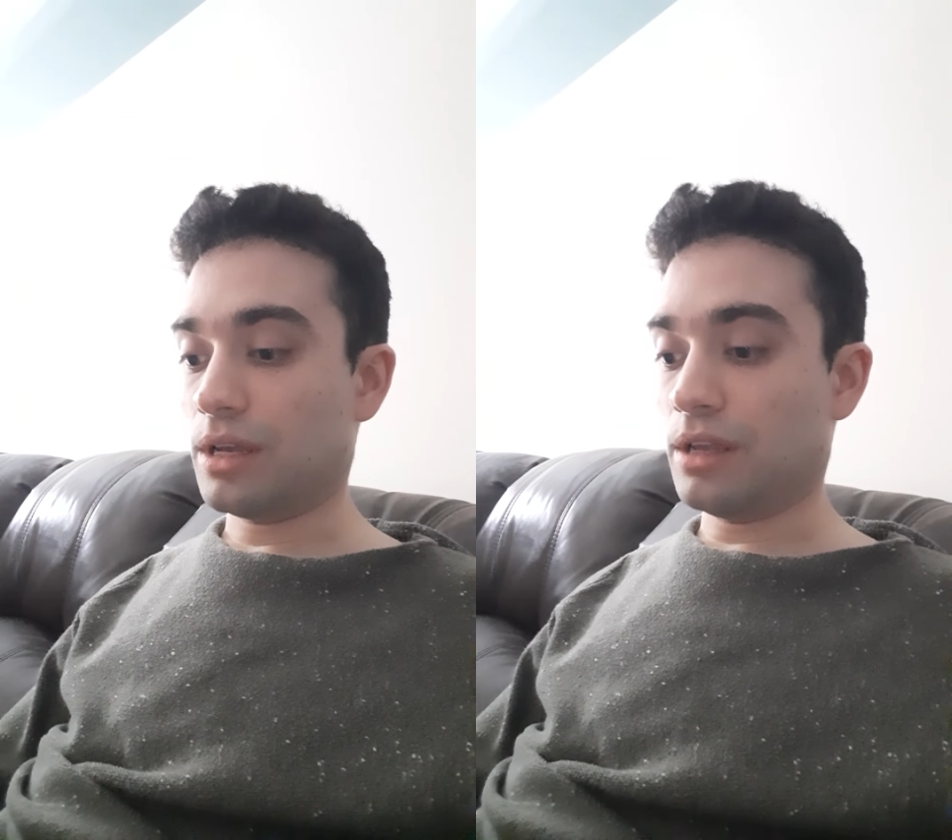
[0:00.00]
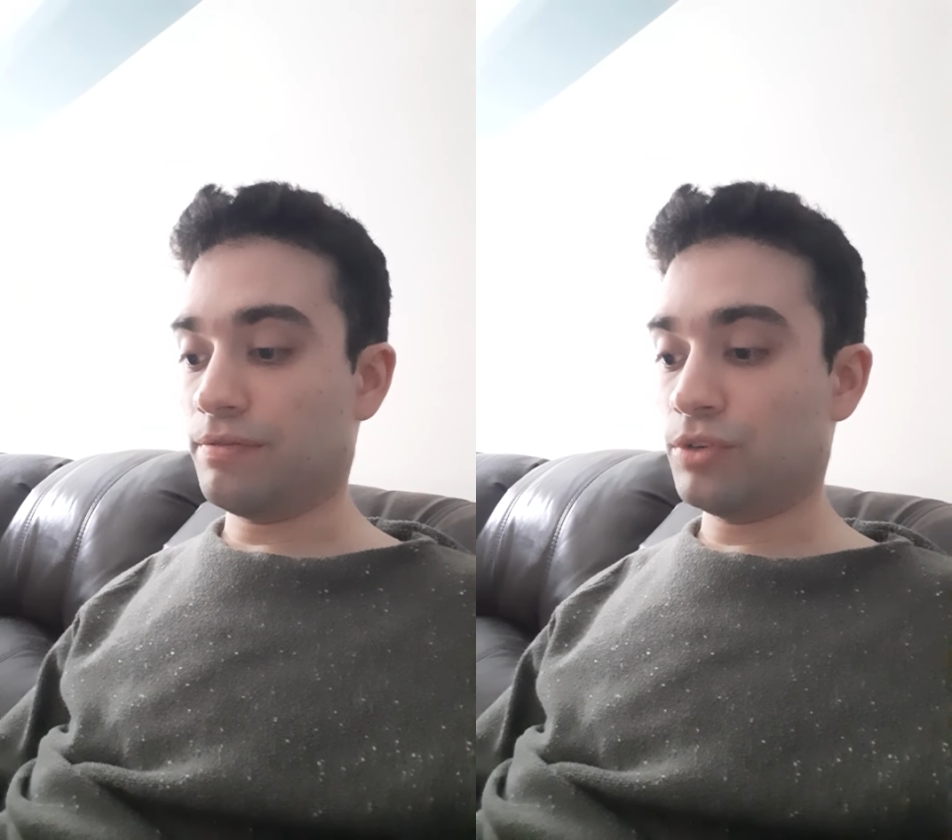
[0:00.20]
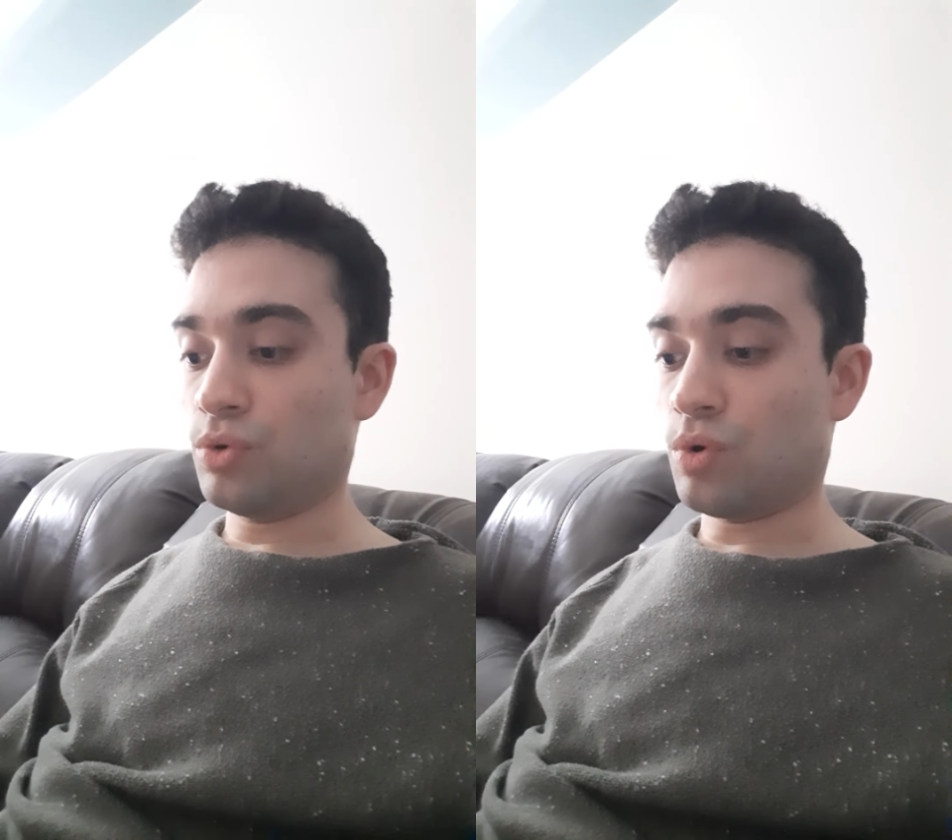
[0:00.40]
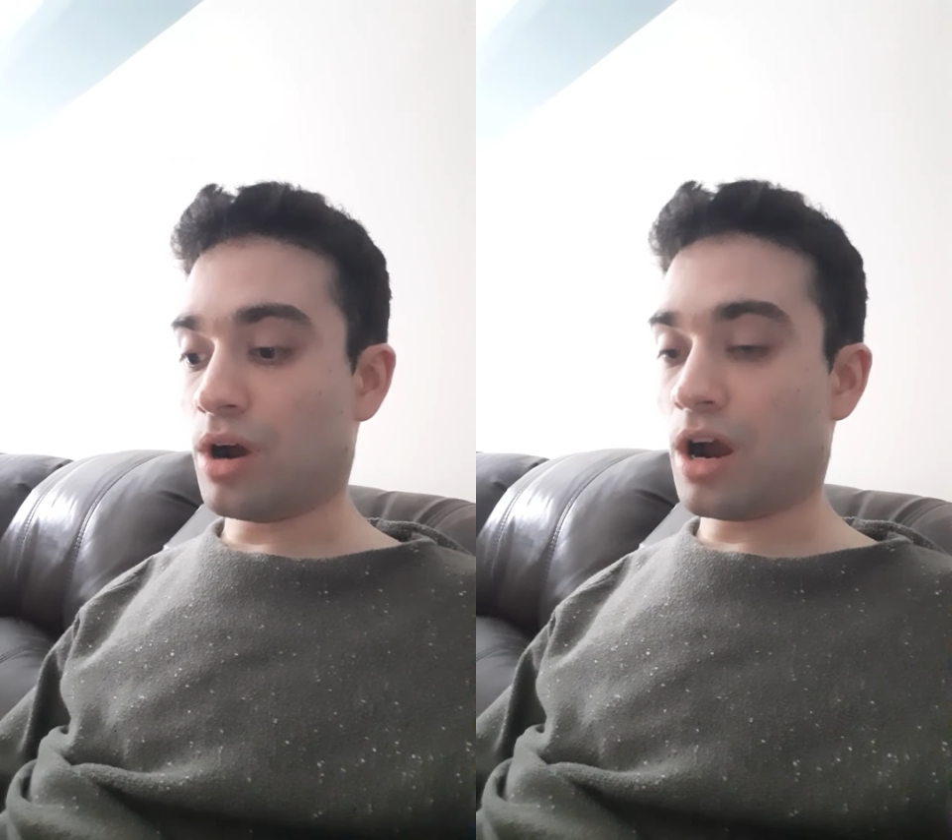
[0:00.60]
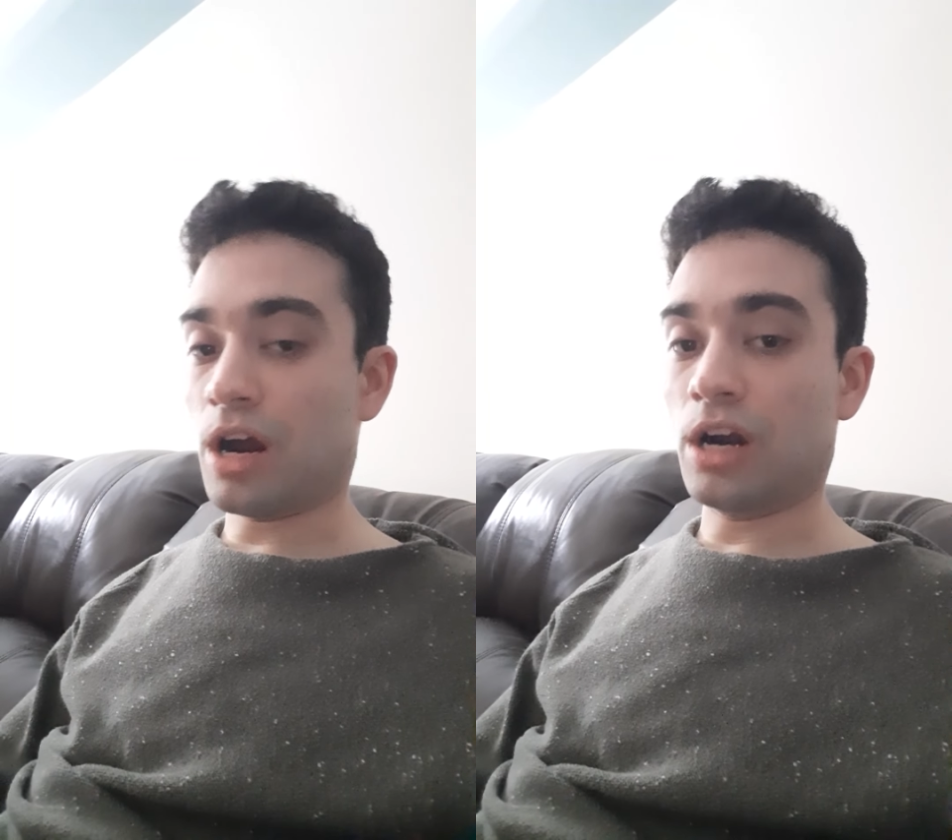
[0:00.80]
If you
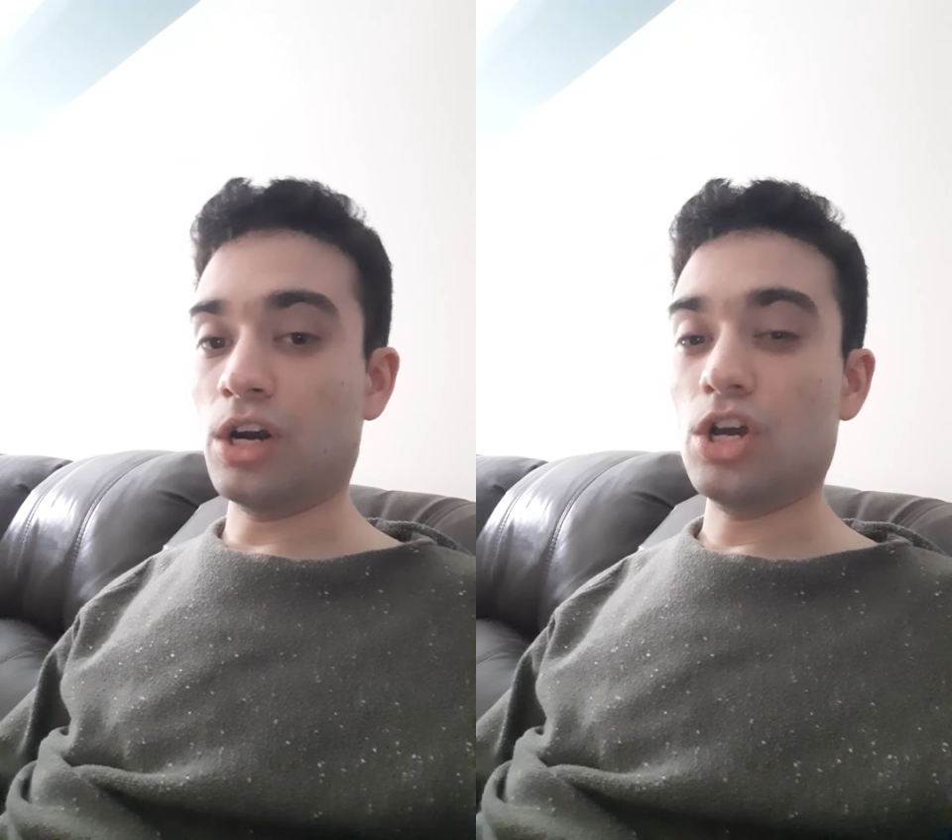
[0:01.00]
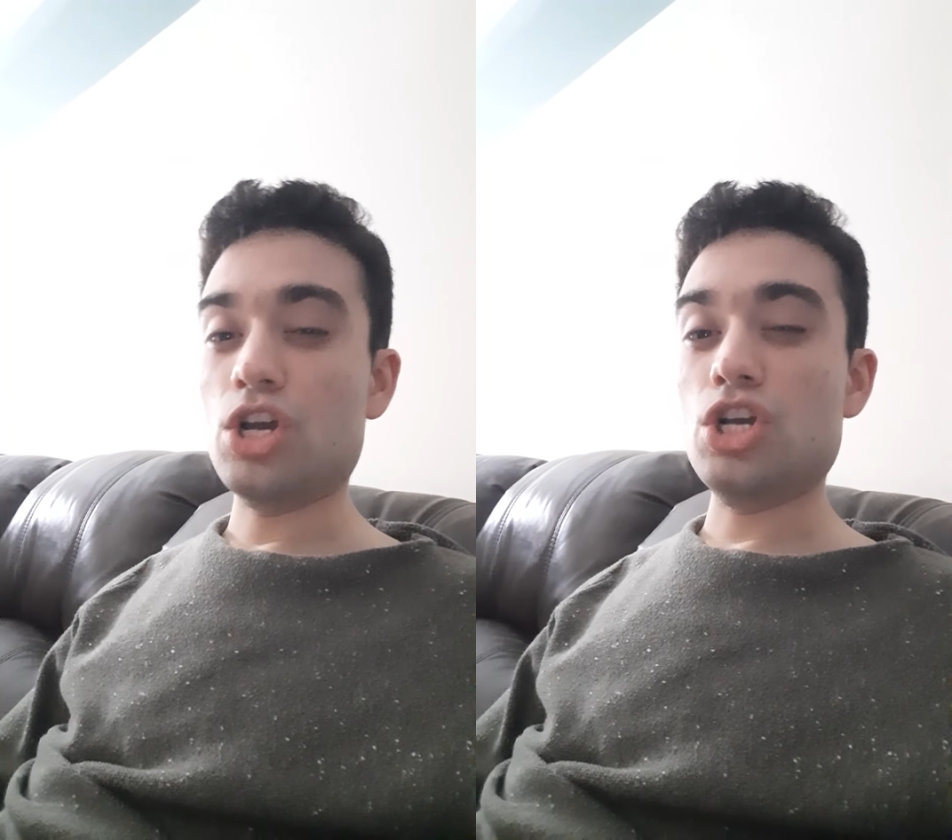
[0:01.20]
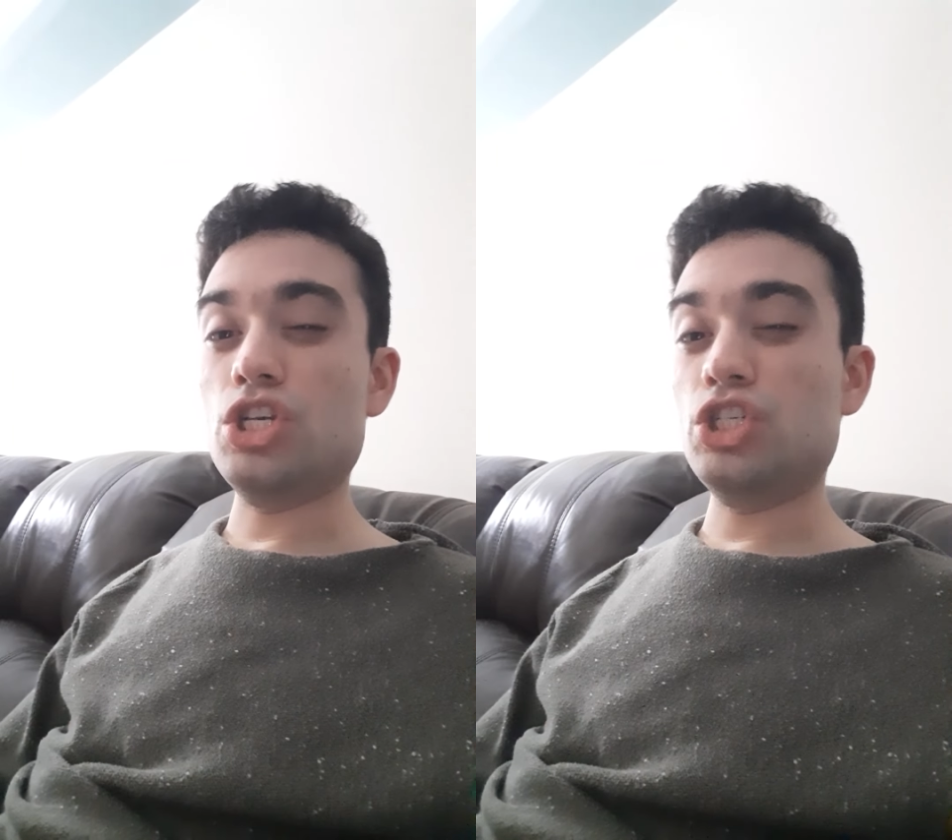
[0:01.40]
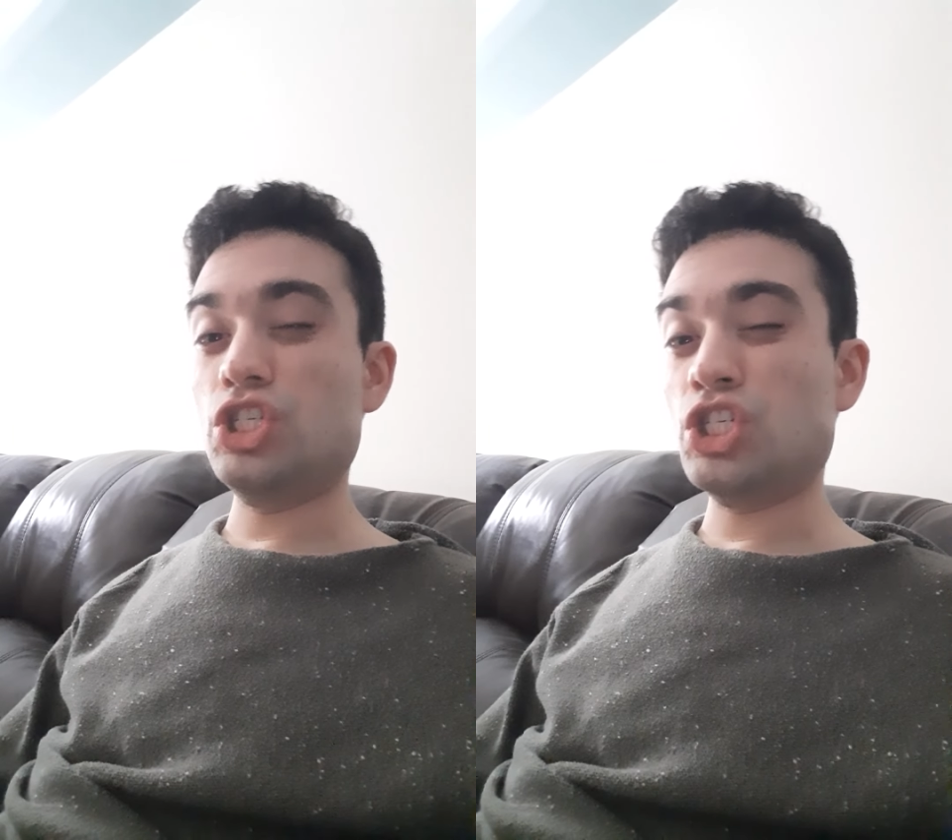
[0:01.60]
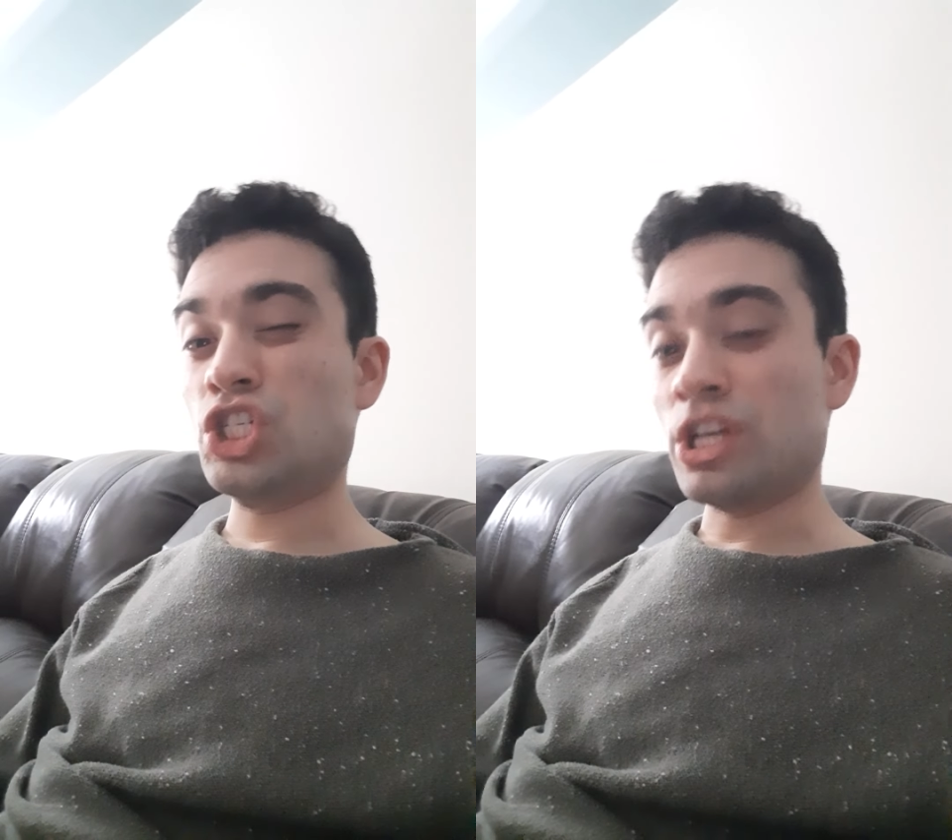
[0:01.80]
are
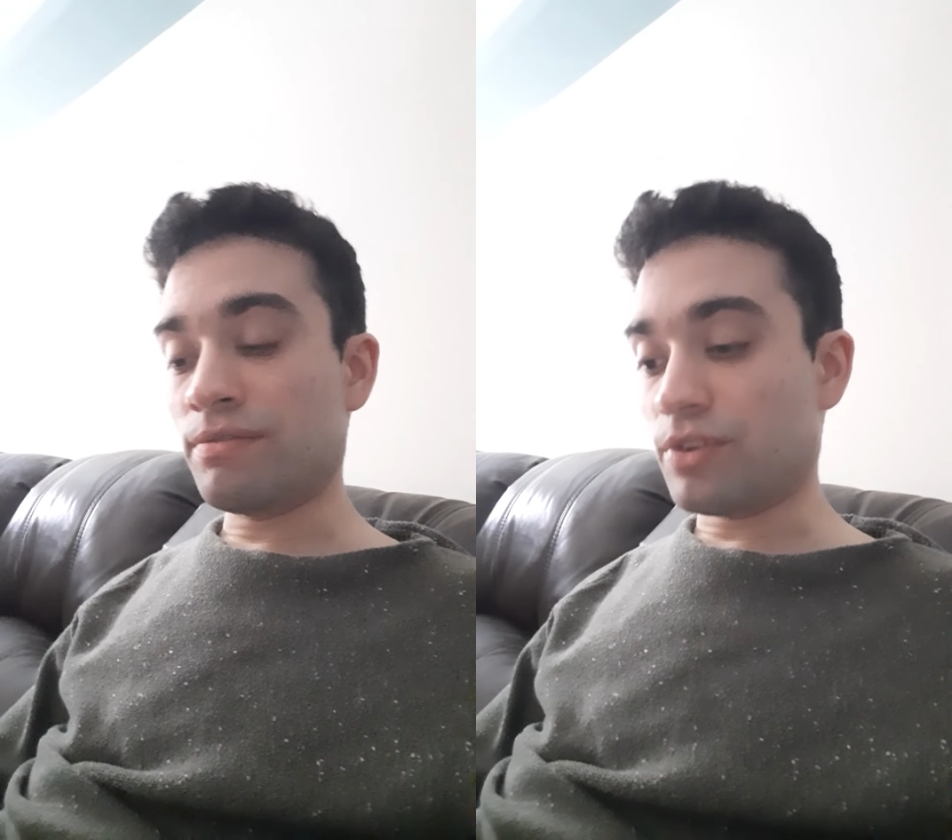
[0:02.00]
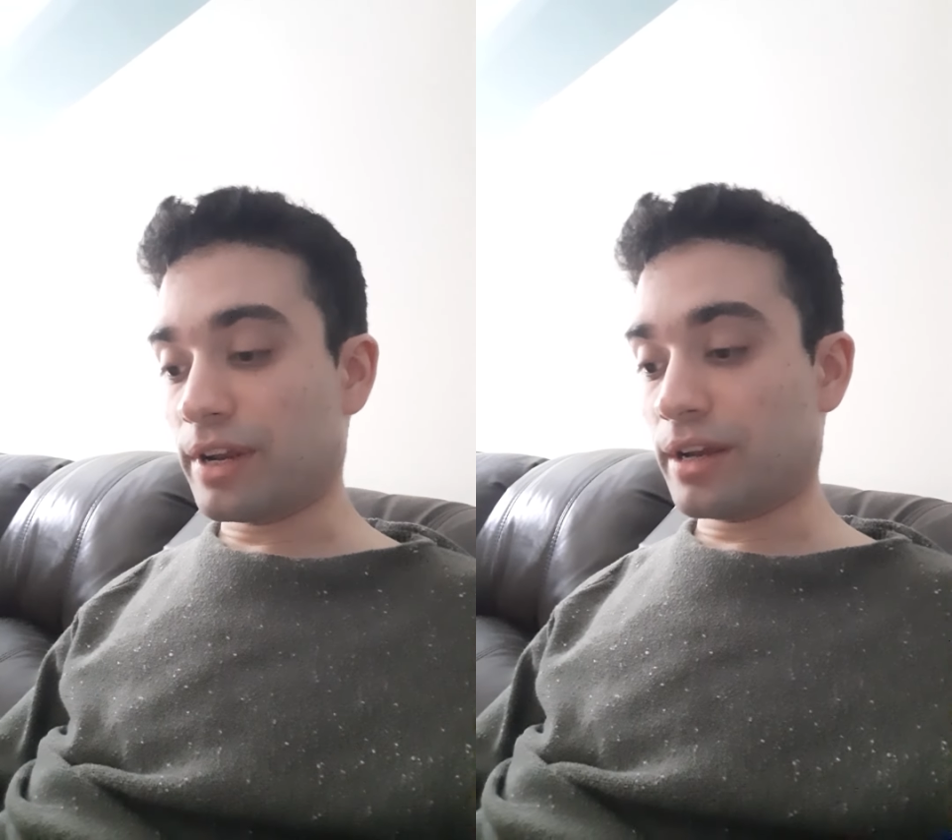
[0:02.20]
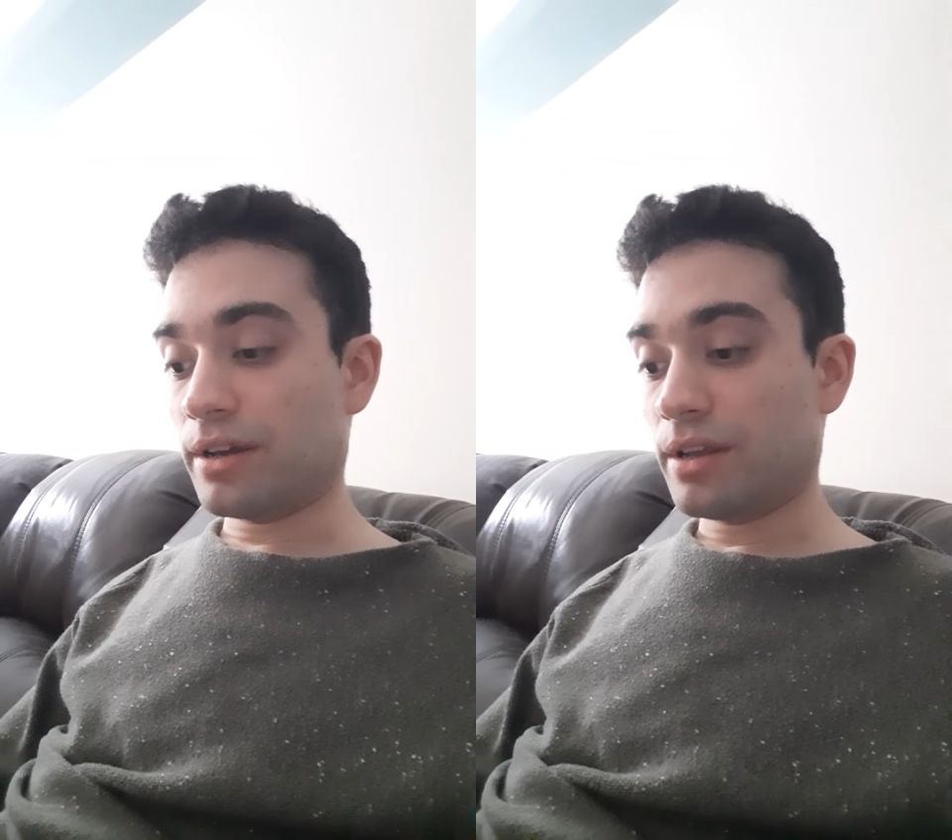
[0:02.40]
shivering,